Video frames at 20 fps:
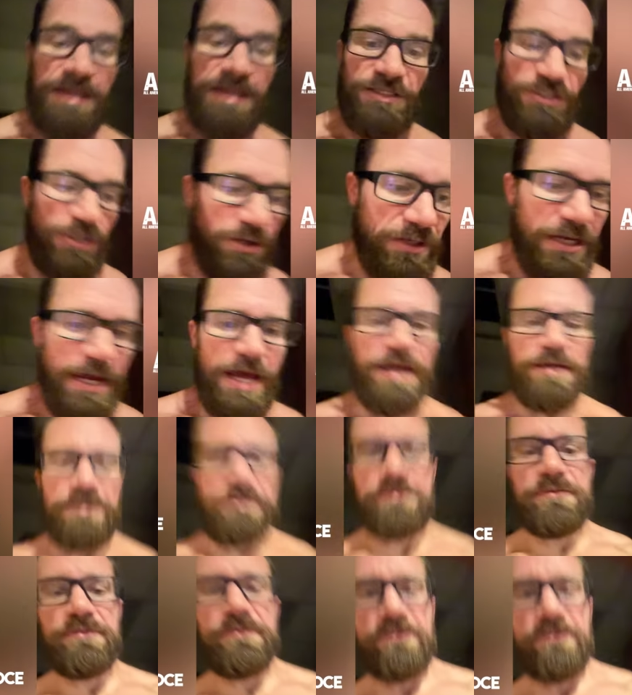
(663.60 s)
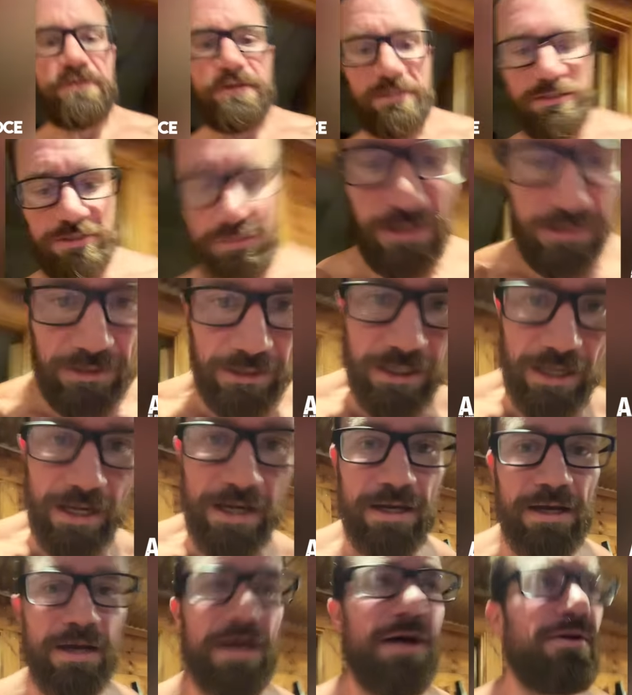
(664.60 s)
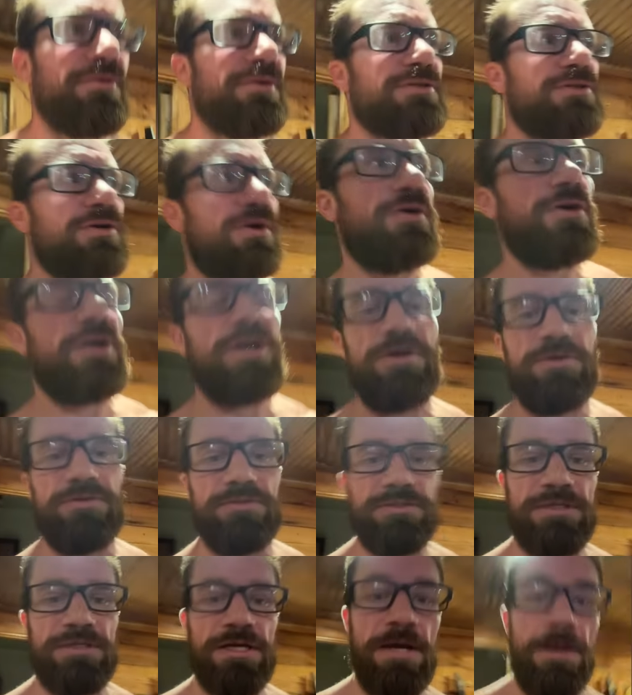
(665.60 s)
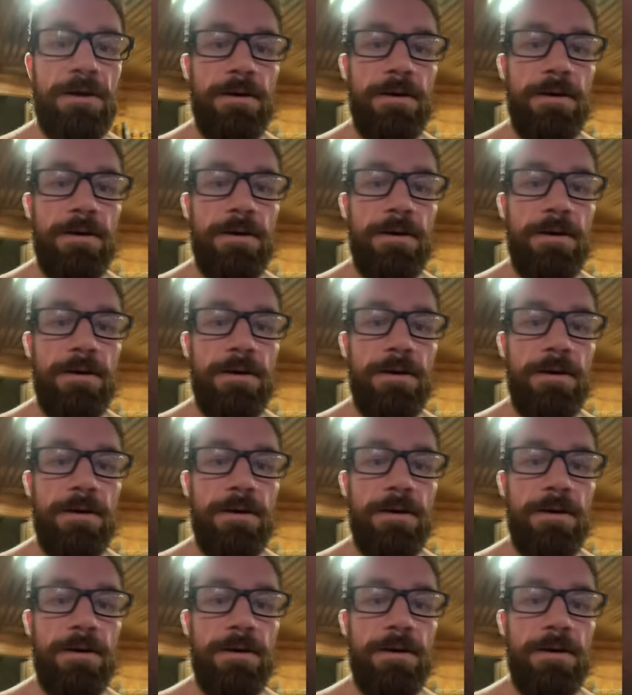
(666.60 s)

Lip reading: that's okay. That's just kind of how this all goes.